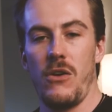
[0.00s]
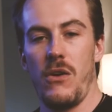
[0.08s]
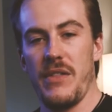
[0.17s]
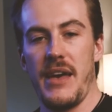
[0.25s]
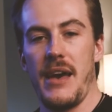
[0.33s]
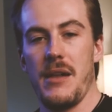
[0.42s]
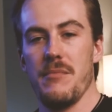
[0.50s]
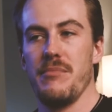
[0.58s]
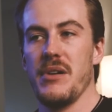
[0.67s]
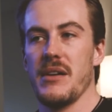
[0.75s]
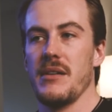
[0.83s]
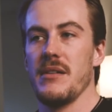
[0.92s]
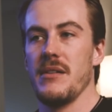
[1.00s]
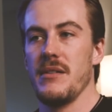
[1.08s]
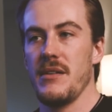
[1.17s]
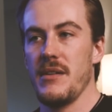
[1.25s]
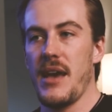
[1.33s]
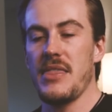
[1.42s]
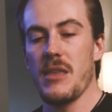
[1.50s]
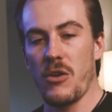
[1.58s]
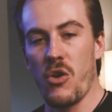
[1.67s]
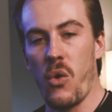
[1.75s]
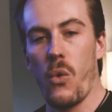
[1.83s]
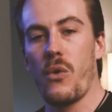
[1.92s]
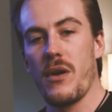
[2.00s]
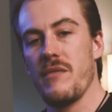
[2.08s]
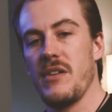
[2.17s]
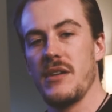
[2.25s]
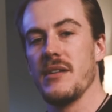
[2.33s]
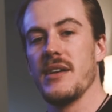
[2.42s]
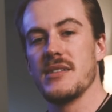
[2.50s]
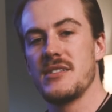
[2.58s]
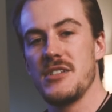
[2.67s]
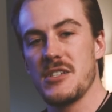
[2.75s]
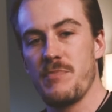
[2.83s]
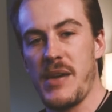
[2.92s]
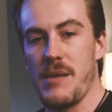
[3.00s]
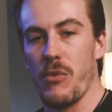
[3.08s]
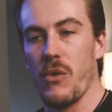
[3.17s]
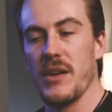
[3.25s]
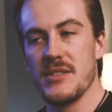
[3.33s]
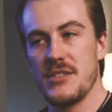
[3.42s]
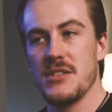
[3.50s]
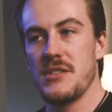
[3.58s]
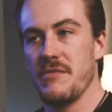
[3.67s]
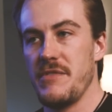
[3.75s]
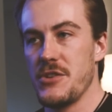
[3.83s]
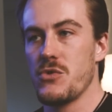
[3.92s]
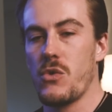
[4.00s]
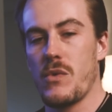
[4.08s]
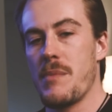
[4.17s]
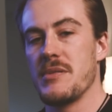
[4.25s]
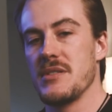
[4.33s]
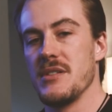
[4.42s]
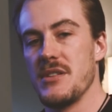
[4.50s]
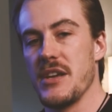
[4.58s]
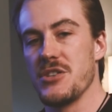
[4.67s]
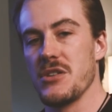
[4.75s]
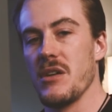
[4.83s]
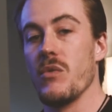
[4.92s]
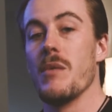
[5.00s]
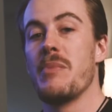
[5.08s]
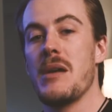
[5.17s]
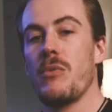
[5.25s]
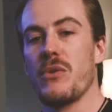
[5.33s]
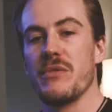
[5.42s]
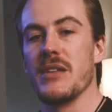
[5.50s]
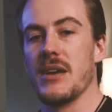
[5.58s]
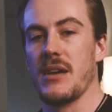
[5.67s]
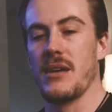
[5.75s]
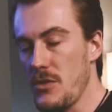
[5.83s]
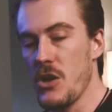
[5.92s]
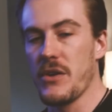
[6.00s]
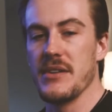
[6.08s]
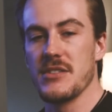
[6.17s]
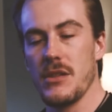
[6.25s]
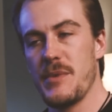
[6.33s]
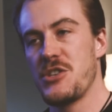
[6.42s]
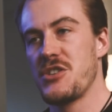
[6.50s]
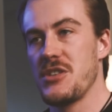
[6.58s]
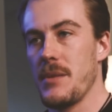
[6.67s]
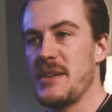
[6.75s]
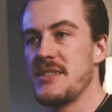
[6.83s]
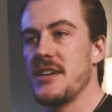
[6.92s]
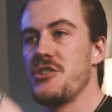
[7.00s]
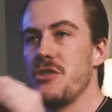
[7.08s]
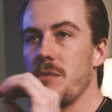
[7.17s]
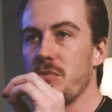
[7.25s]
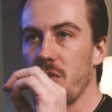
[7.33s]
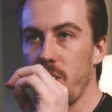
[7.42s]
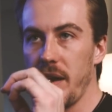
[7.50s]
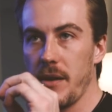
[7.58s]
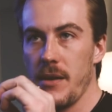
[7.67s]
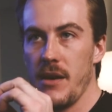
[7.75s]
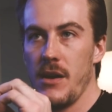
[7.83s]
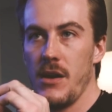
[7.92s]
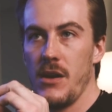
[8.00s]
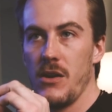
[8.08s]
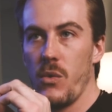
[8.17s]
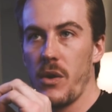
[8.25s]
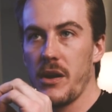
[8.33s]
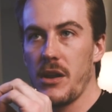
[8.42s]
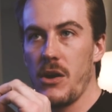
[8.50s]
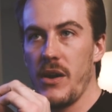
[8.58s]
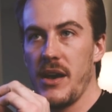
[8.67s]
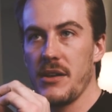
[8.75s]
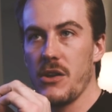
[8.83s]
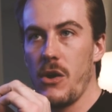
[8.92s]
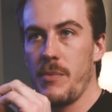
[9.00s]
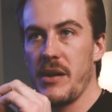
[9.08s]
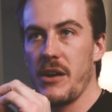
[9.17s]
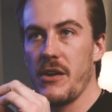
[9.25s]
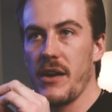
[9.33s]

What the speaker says: all that, but at the core of it, it's just people. It's just a visual representation of what people are thinking. Okay, so let me set you up real quick. We're gonna go ahead and go up here